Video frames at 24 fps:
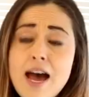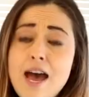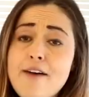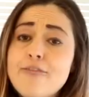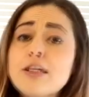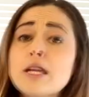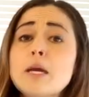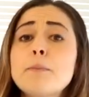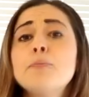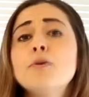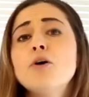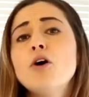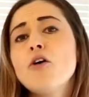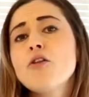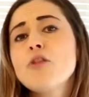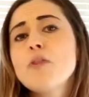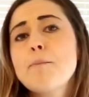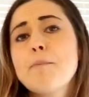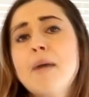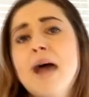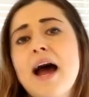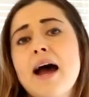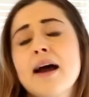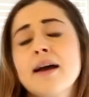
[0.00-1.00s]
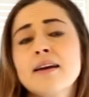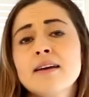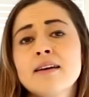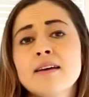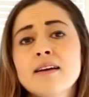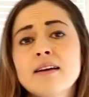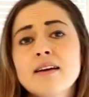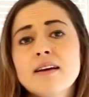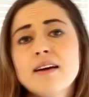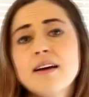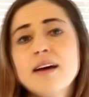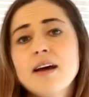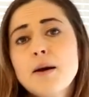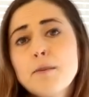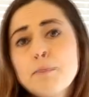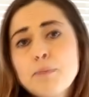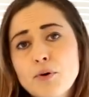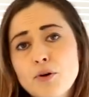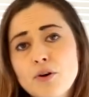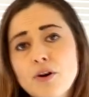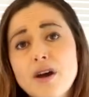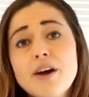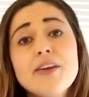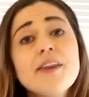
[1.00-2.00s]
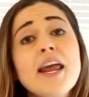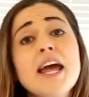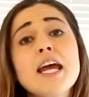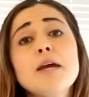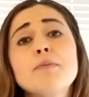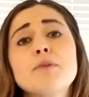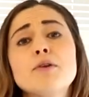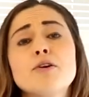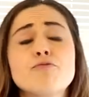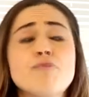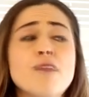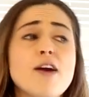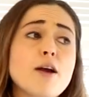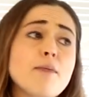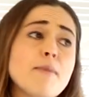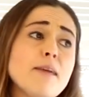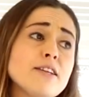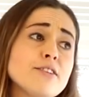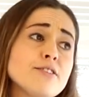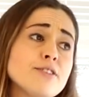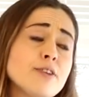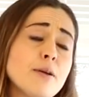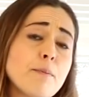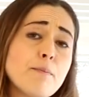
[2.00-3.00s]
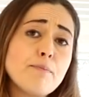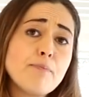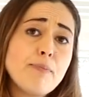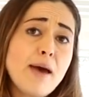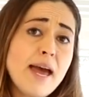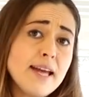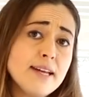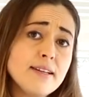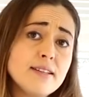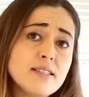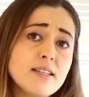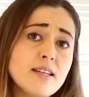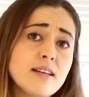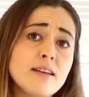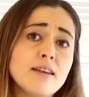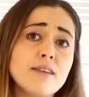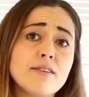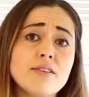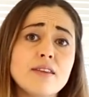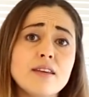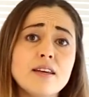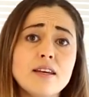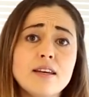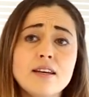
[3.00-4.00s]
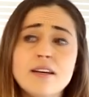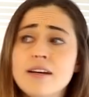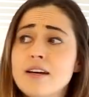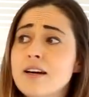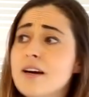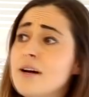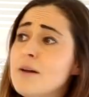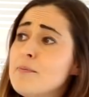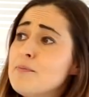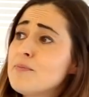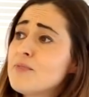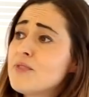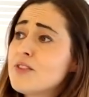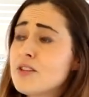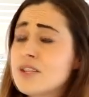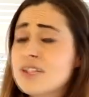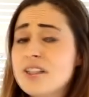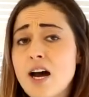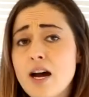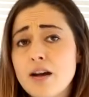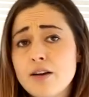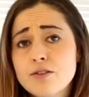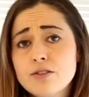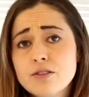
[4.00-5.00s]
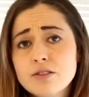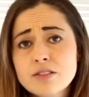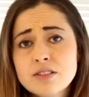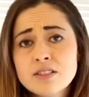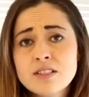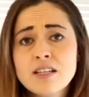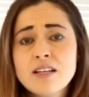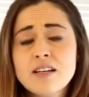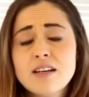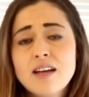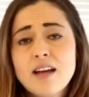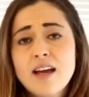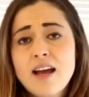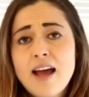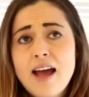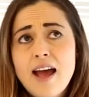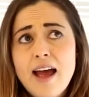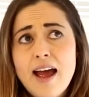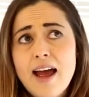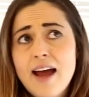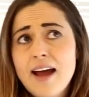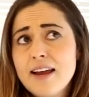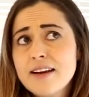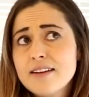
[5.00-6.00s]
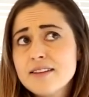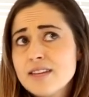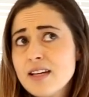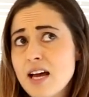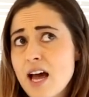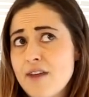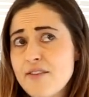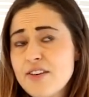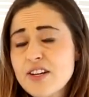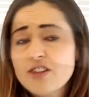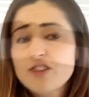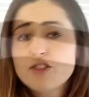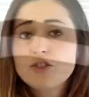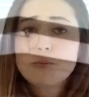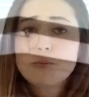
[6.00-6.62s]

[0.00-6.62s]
having it put on the back. But a neighbour recommended painting the tiles and having the